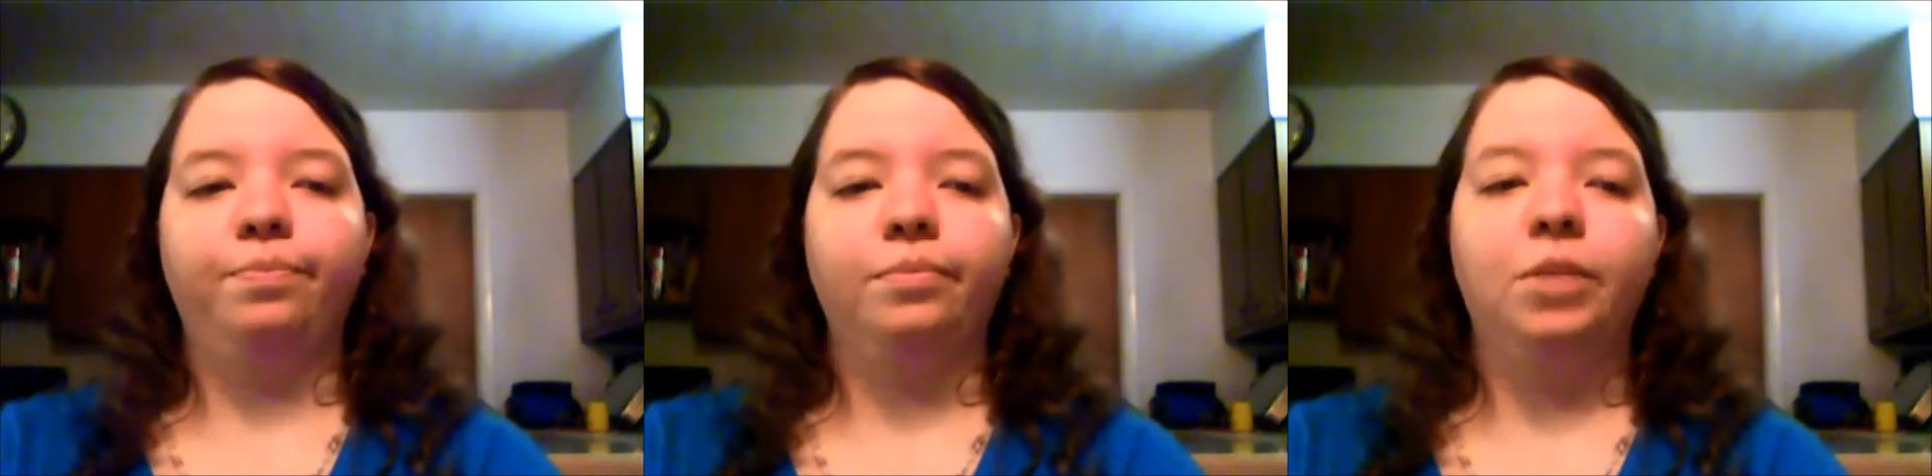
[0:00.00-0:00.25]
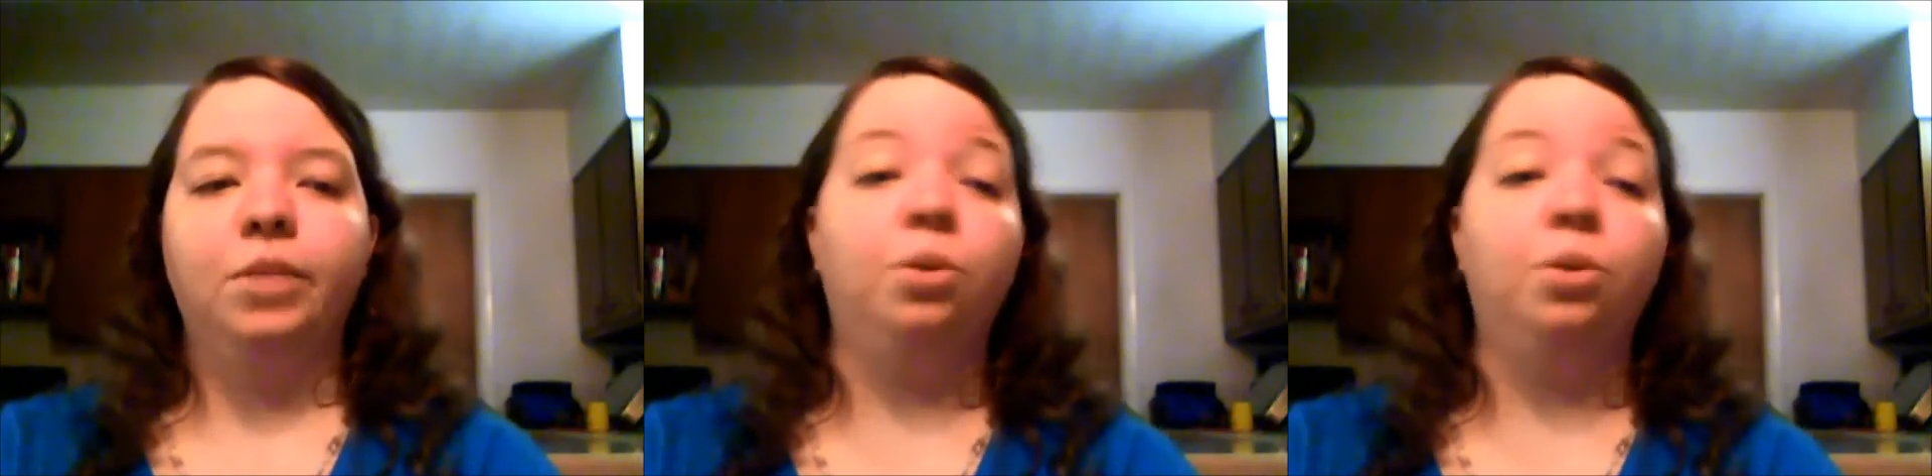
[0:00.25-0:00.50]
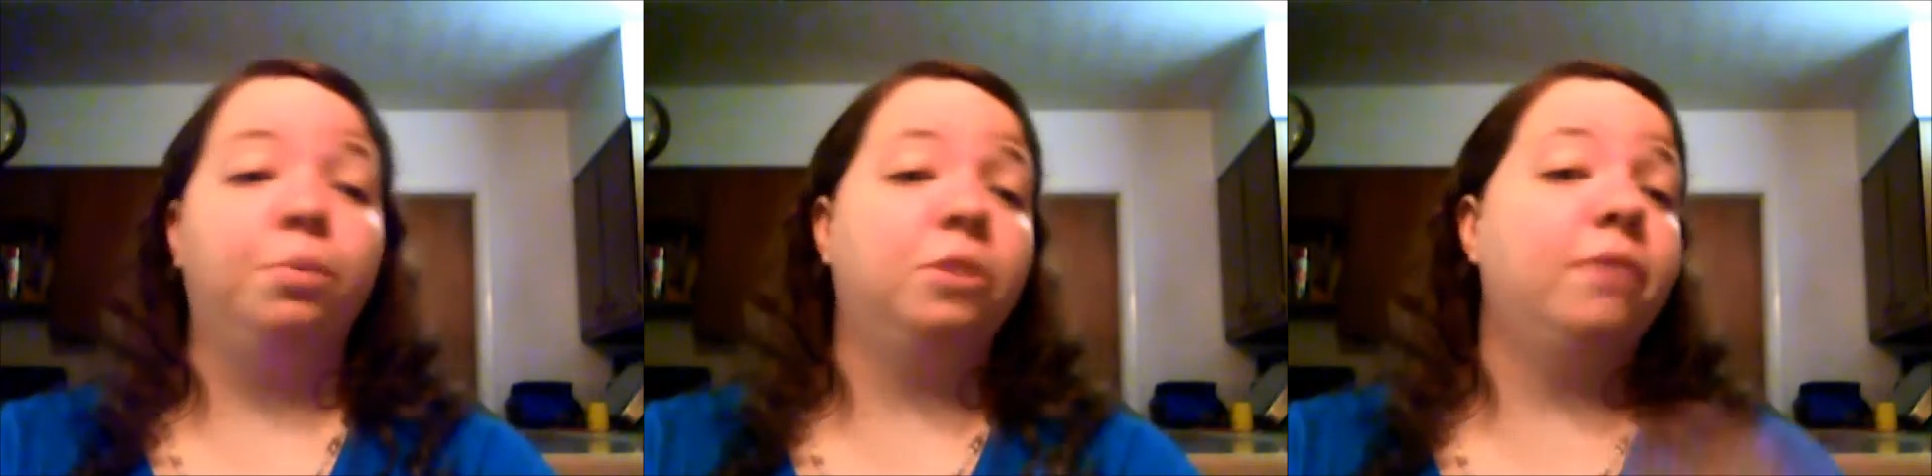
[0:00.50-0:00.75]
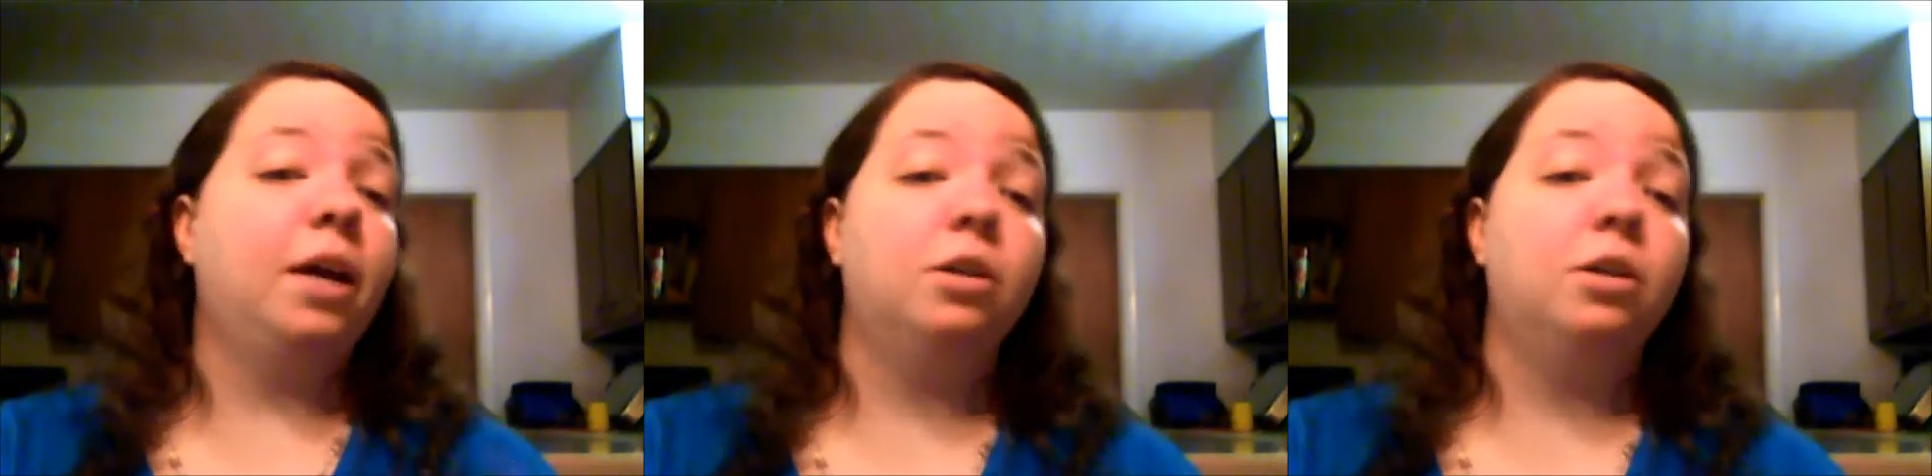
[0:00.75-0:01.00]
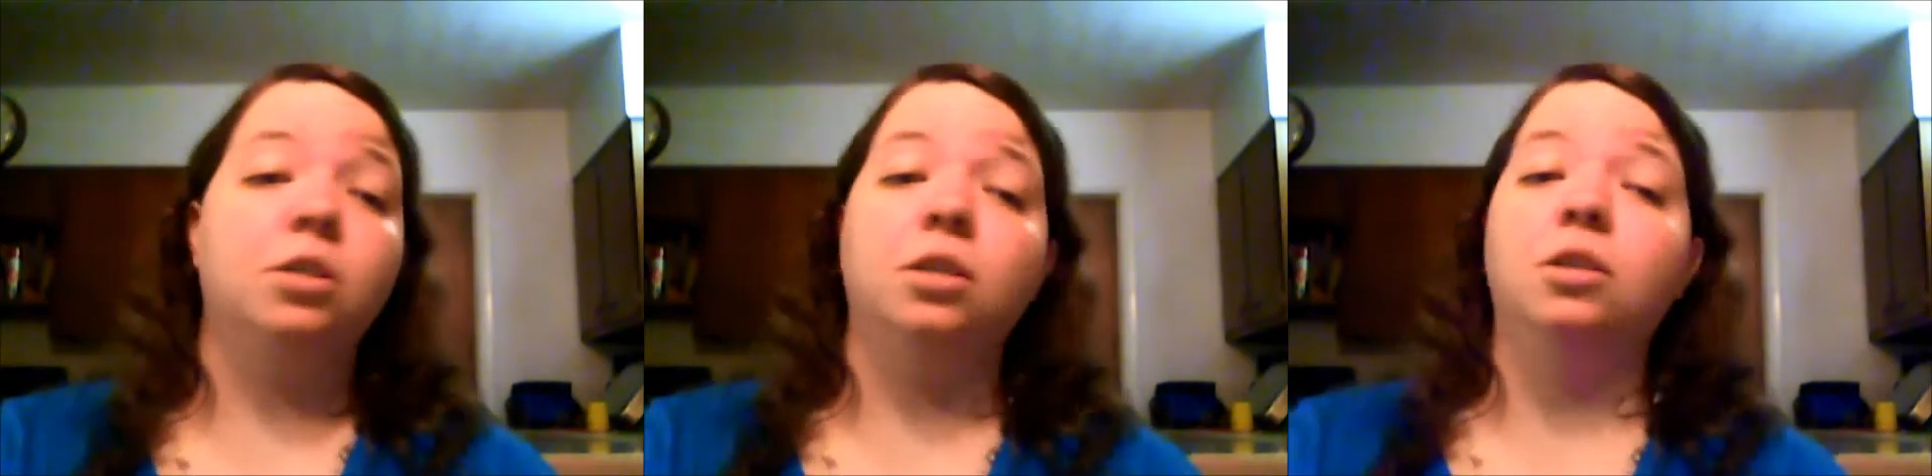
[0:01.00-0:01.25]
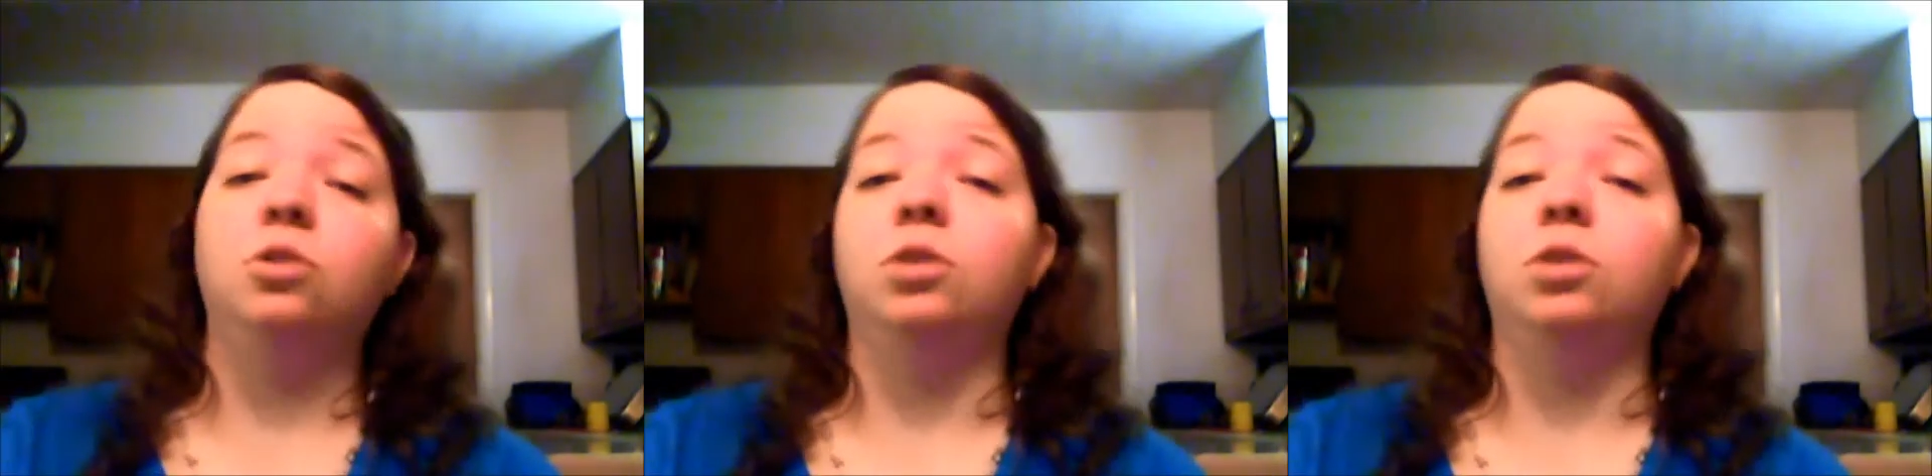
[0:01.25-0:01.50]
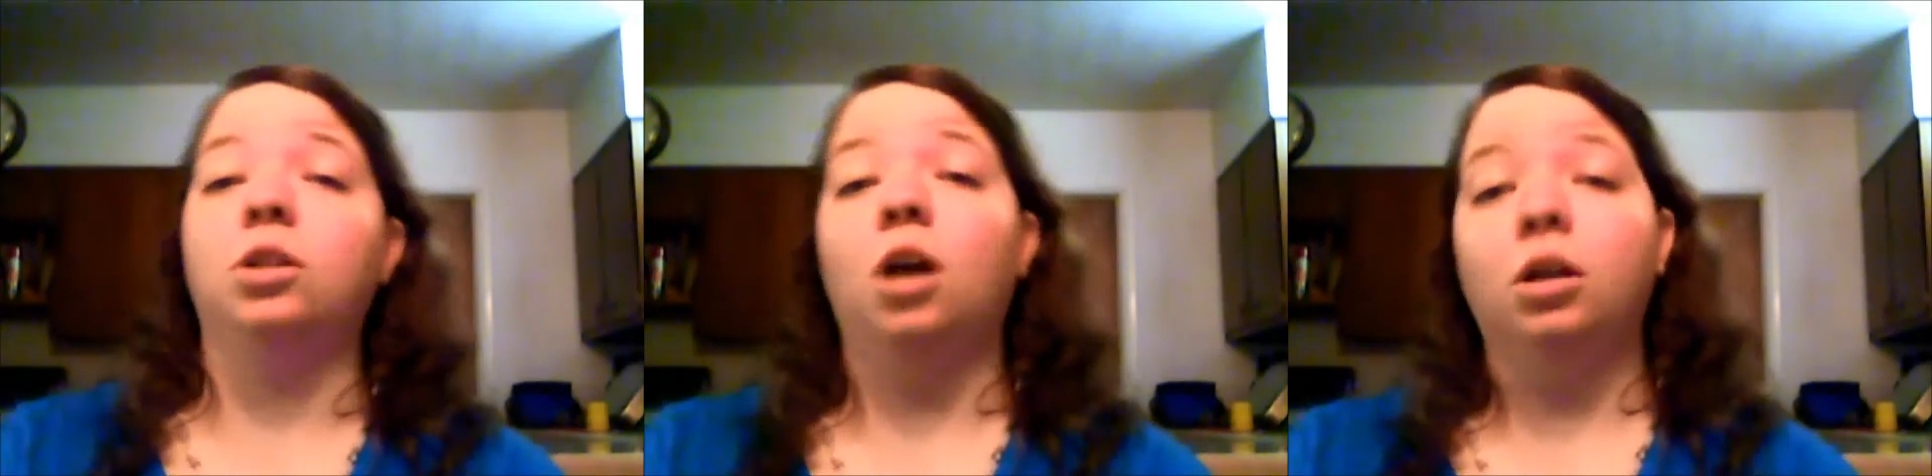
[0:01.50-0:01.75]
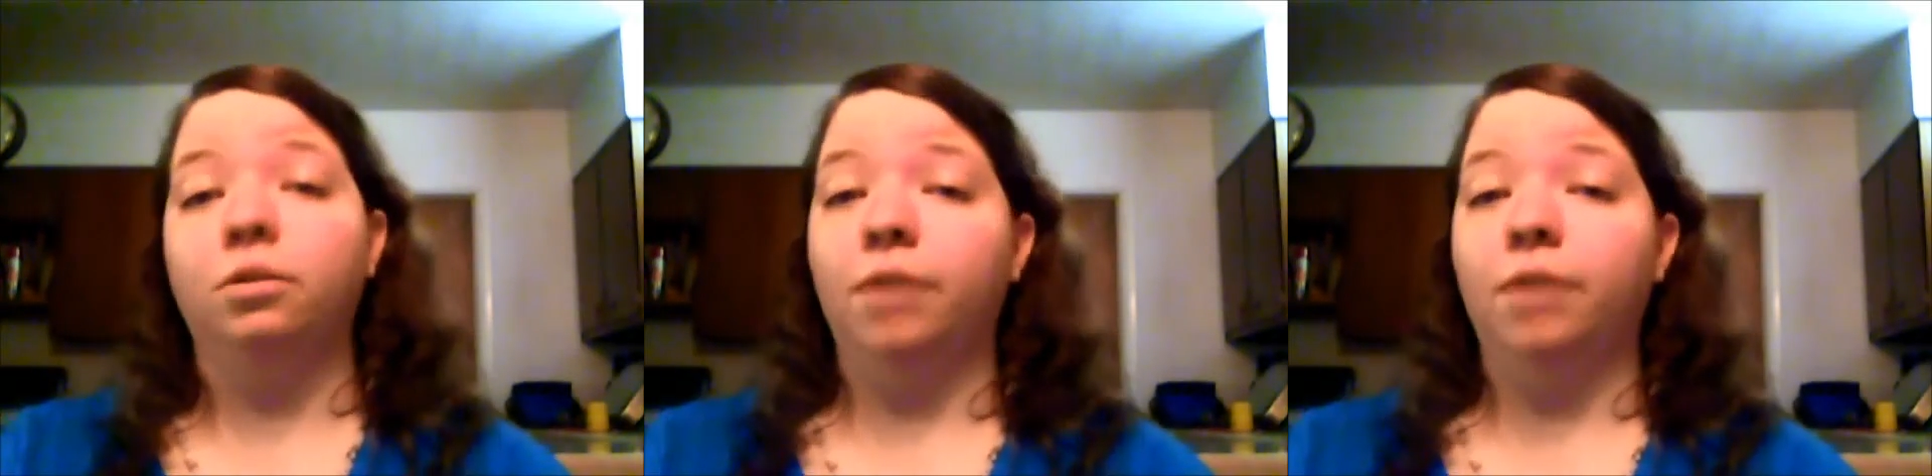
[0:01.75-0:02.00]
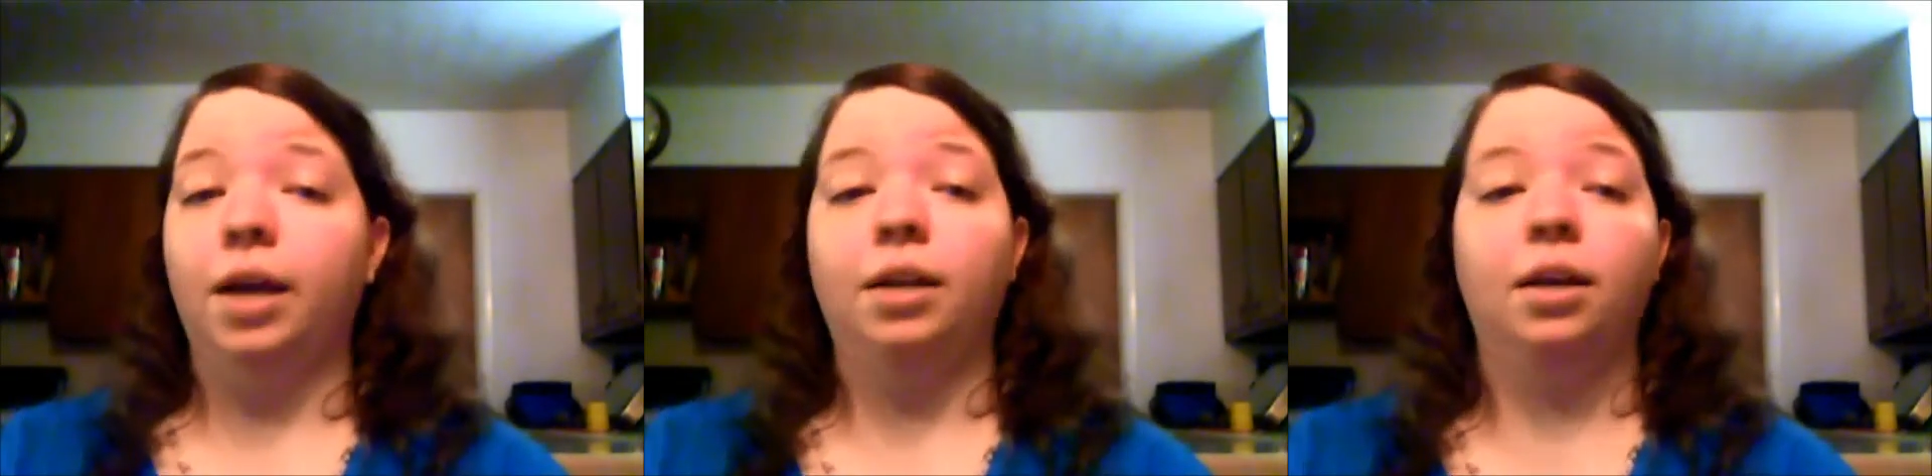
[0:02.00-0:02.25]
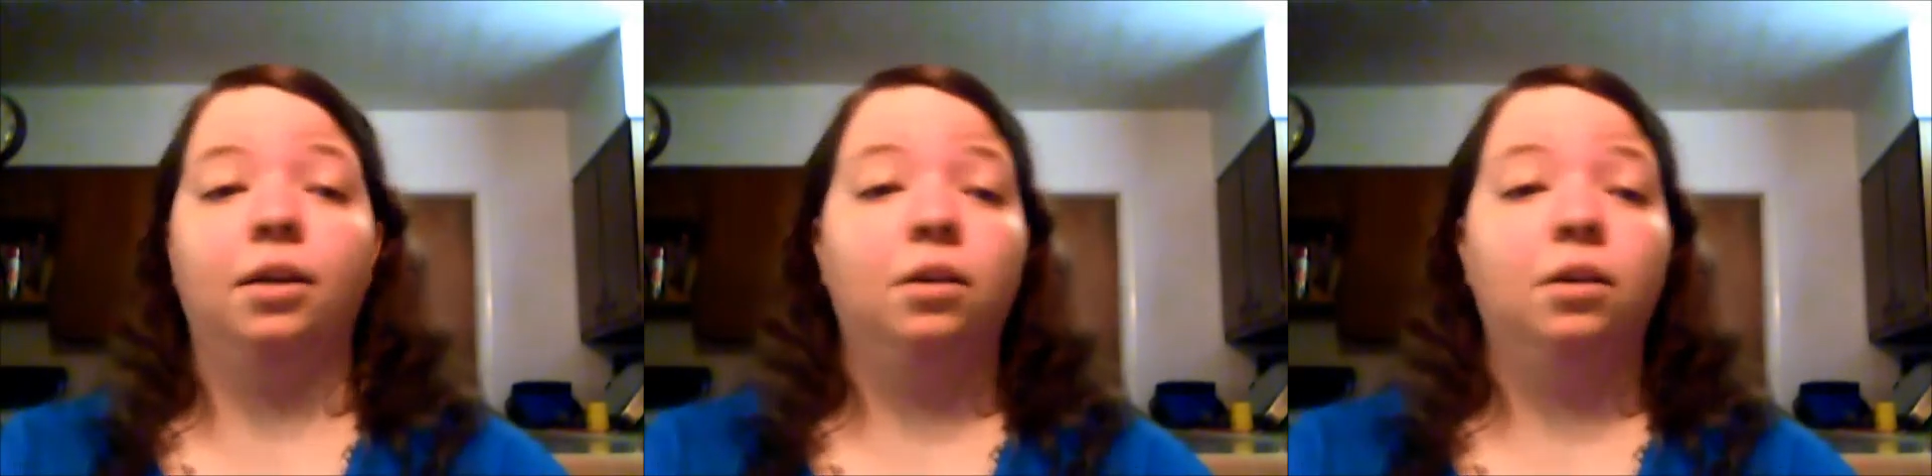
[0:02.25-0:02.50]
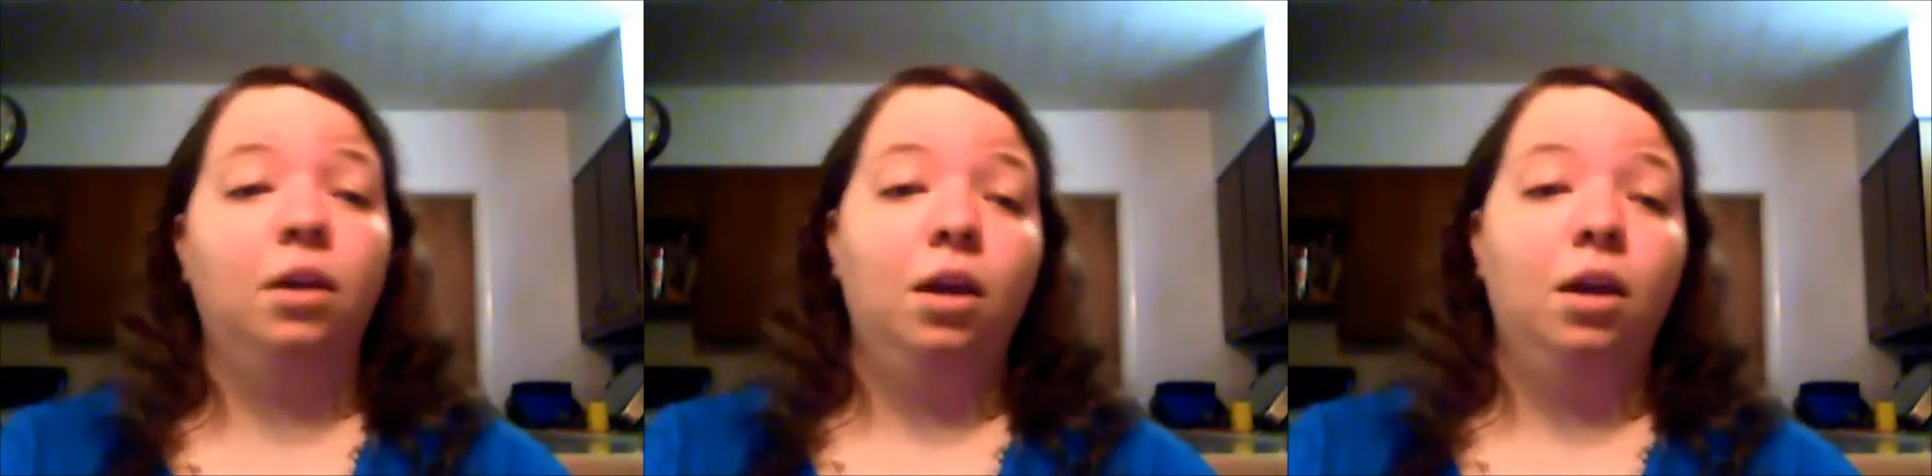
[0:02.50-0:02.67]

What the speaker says: You can put dividers in it, you can not divide it.